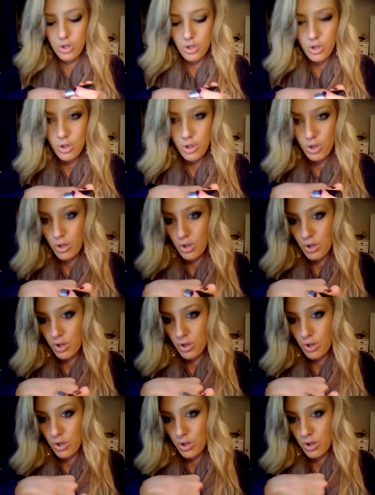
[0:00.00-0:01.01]

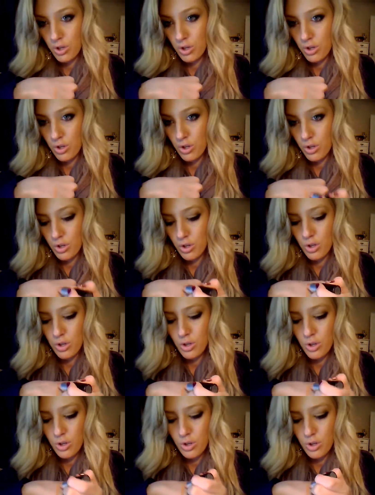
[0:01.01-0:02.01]

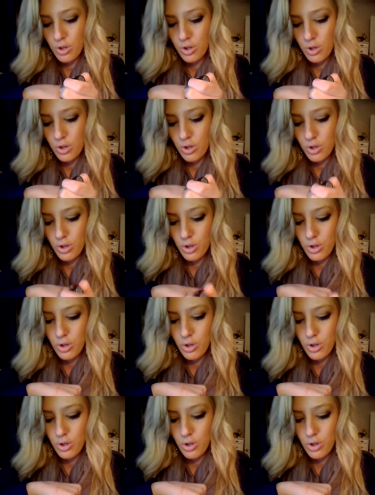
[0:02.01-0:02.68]
Nobody speaks.